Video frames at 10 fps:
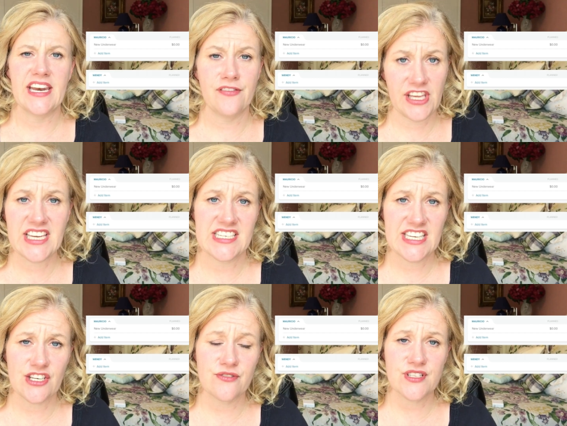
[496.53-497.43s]
And if he
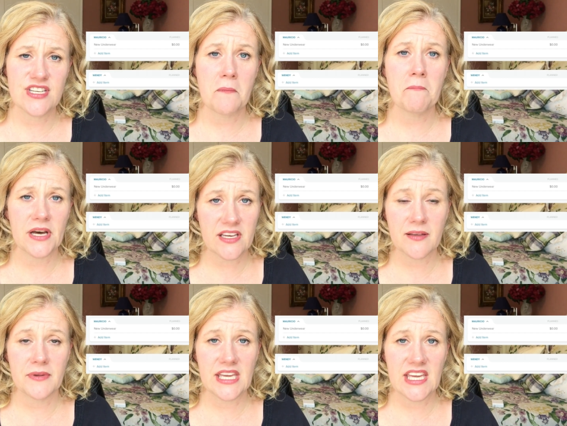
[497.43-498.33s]
continues to bug
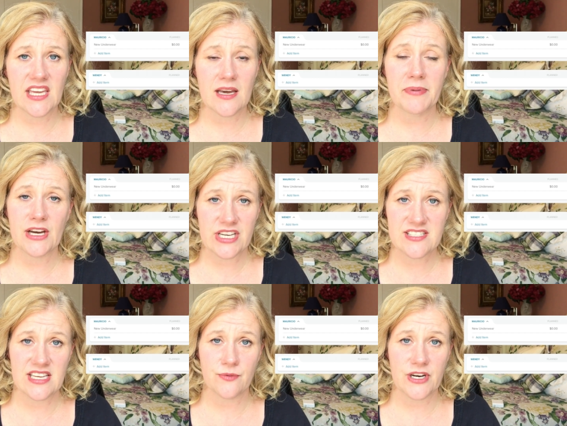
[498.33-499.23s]
me about
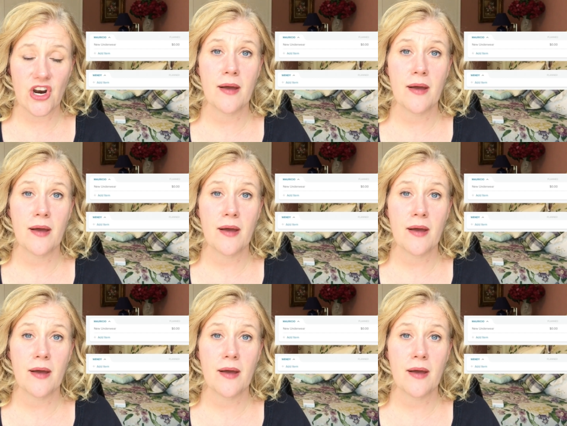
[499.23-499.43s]
his underwear,